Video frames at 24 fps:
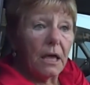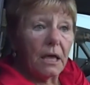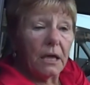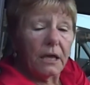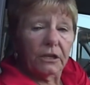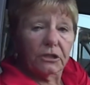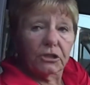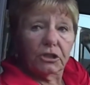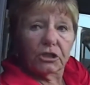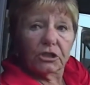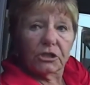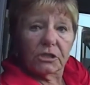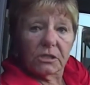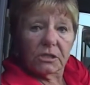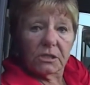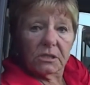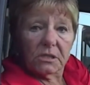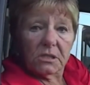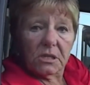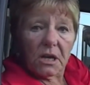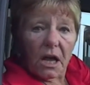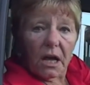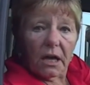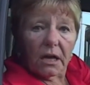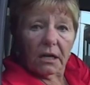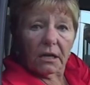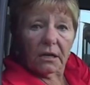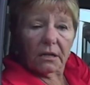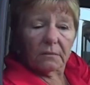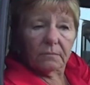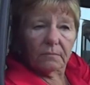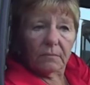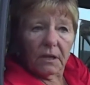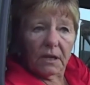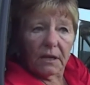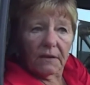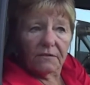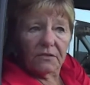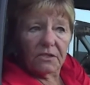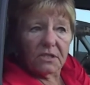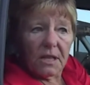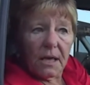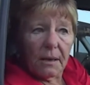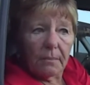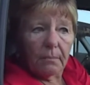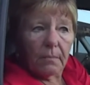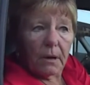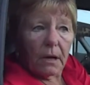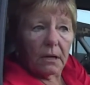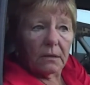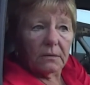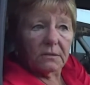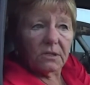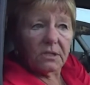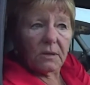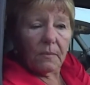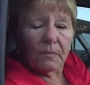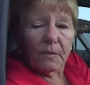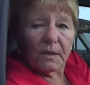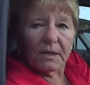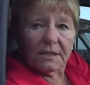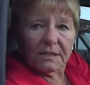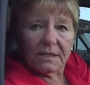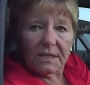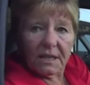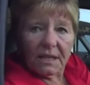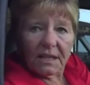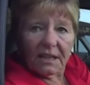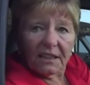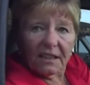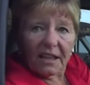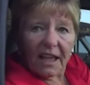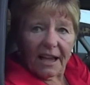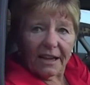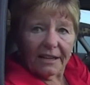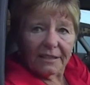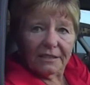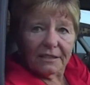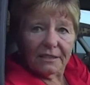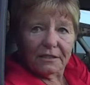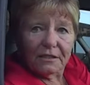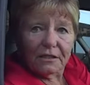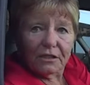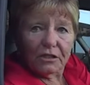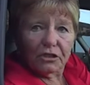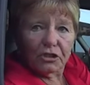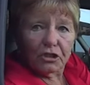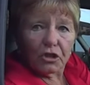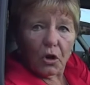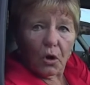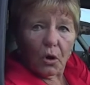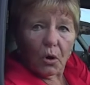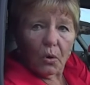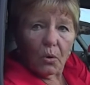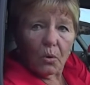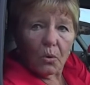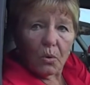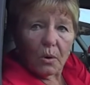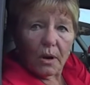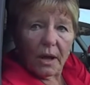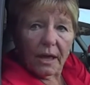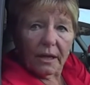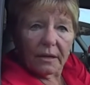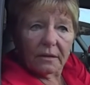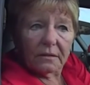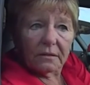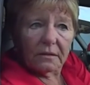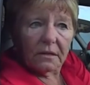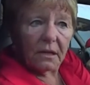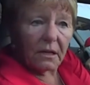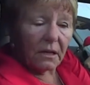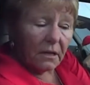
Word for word: It just uh, gives them uh, something to collect and to show and